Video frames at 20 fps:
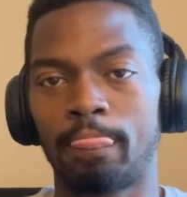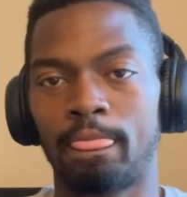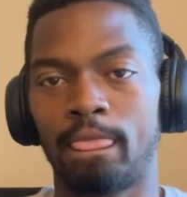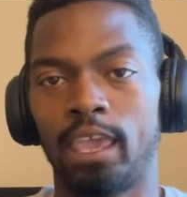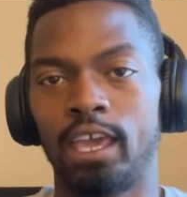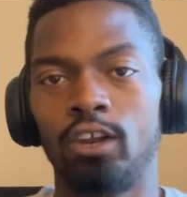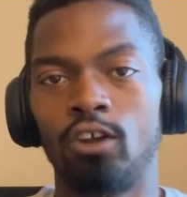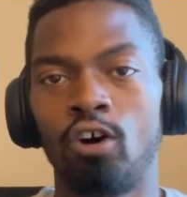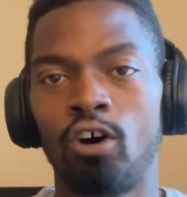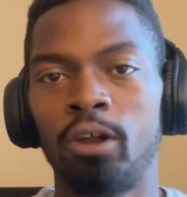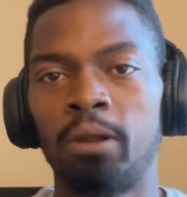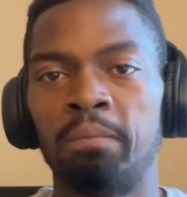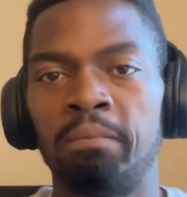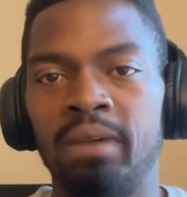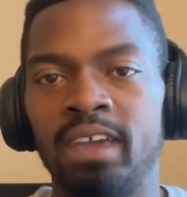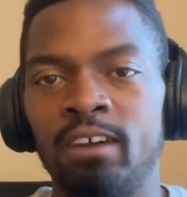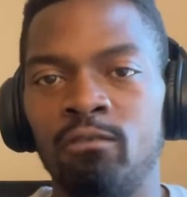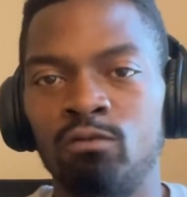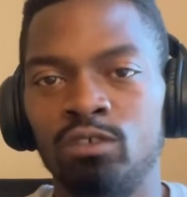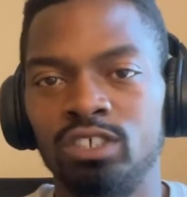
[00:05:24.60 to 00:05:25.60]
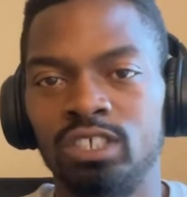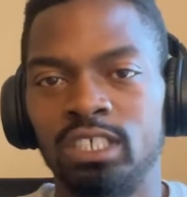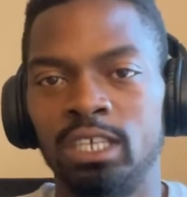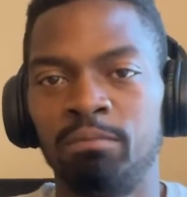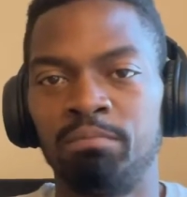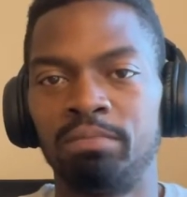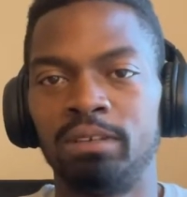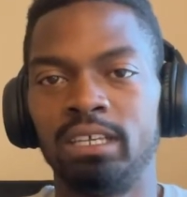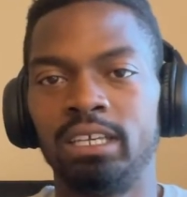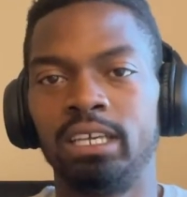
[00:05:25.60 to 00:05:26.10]
And all the men will
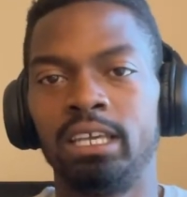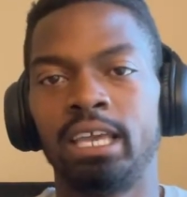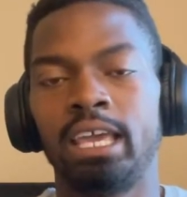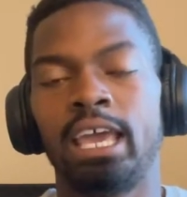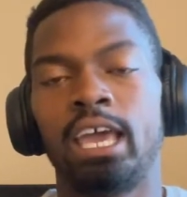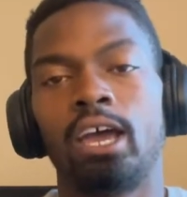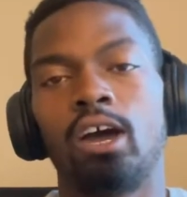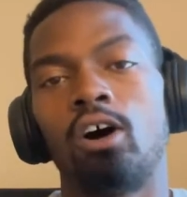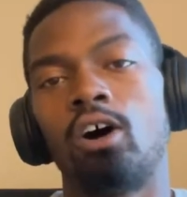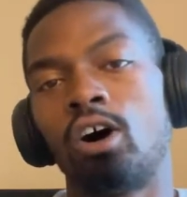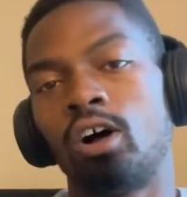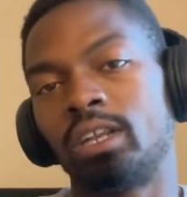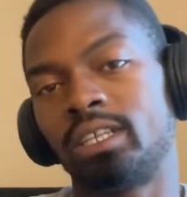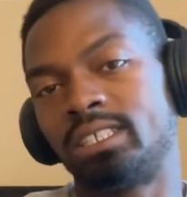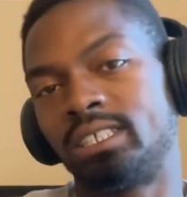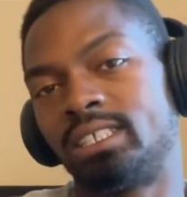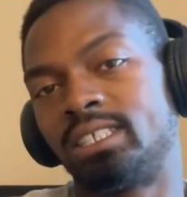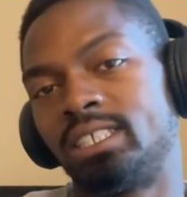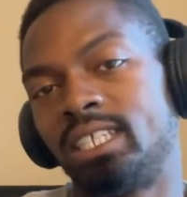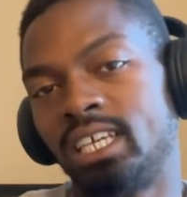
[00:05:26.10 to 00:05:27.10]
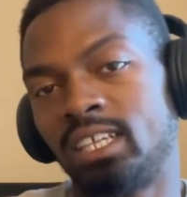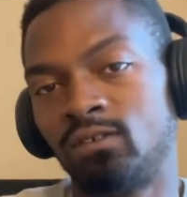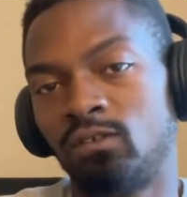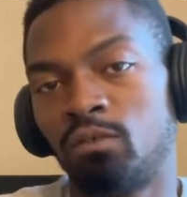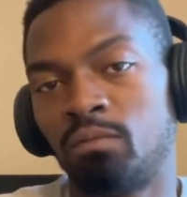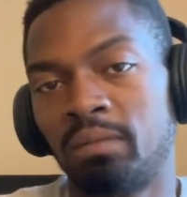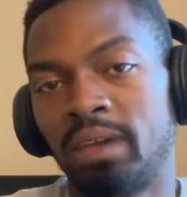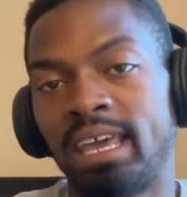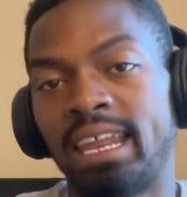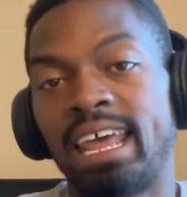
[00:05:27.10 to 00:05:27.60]
simply, all the successful
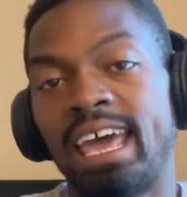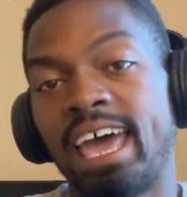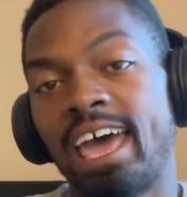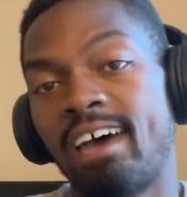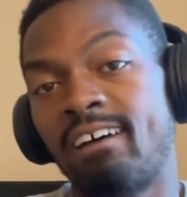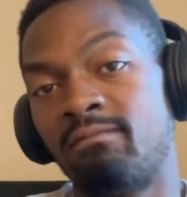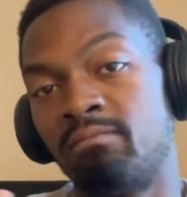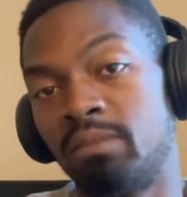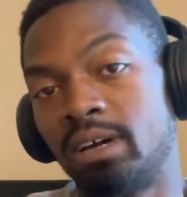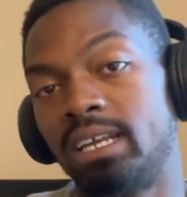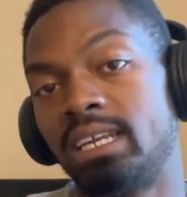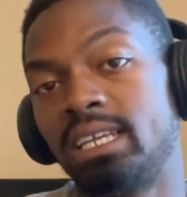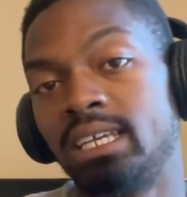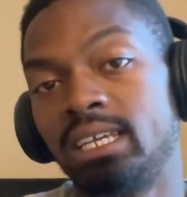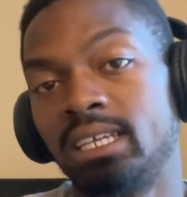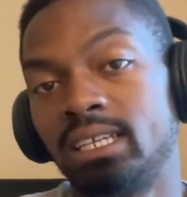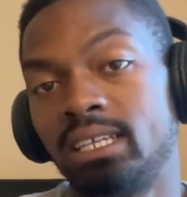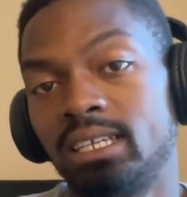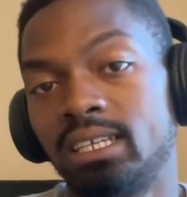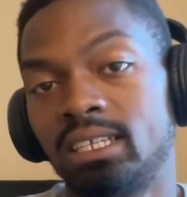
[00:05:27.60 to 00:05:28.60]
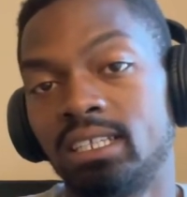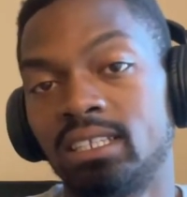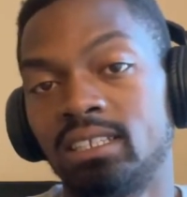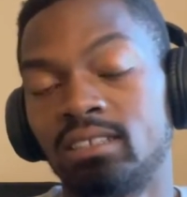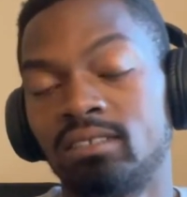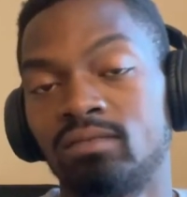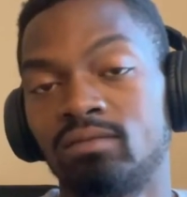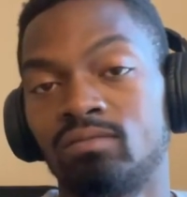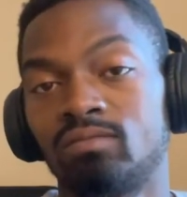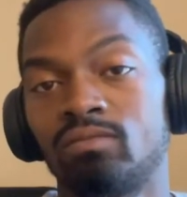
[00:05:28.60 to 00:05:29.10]
men that have money,
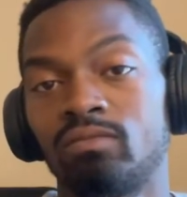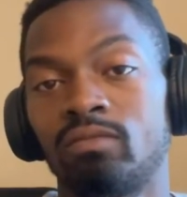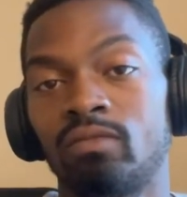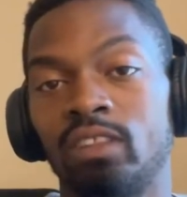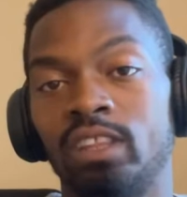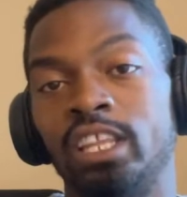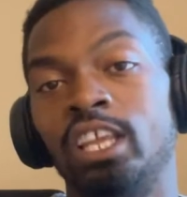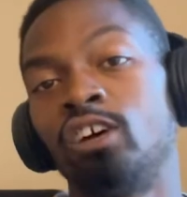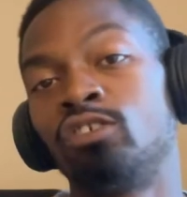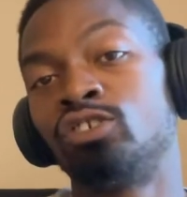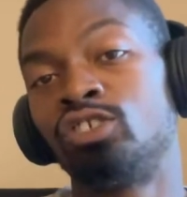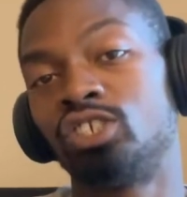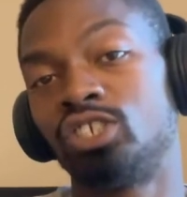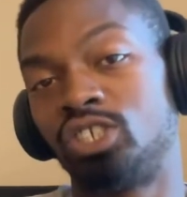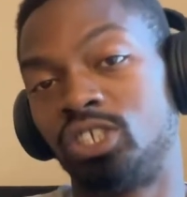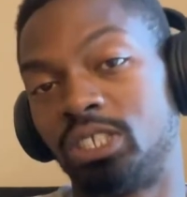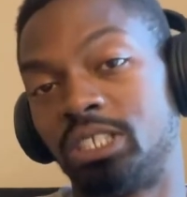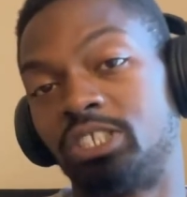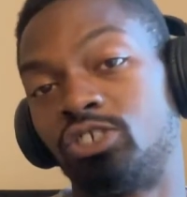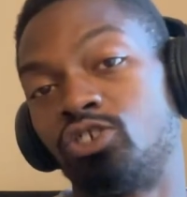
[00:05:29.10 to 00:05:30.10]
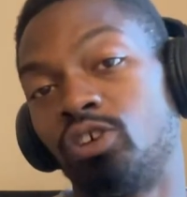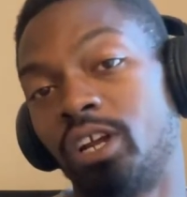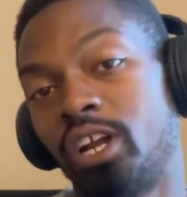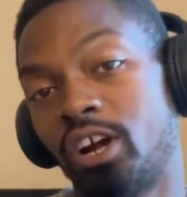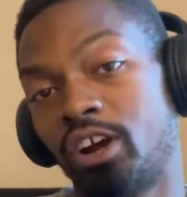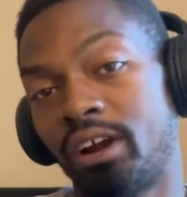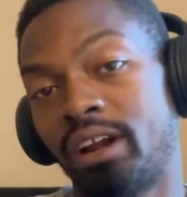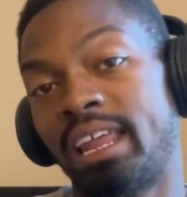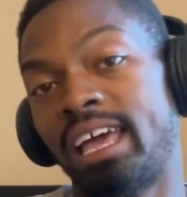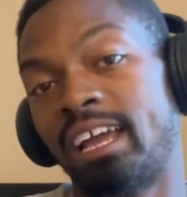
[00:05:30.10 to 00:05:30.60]
they'll just treat
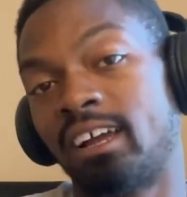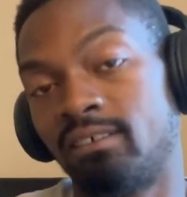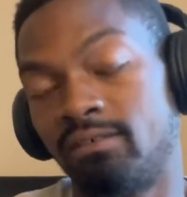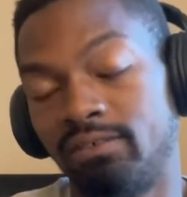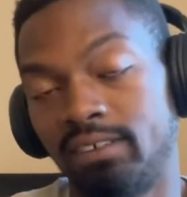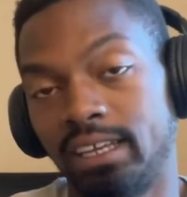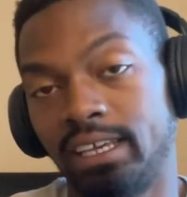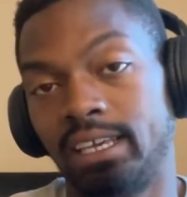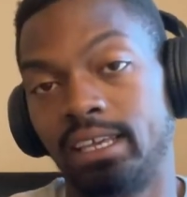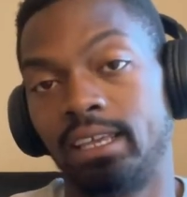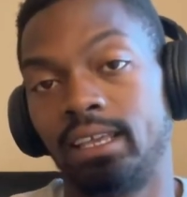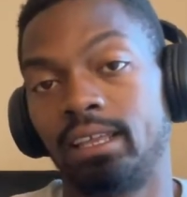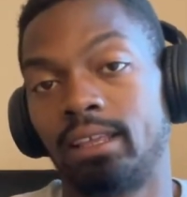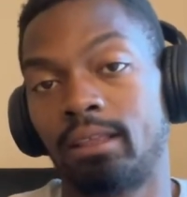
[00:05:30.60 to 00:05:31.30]
her like a fling.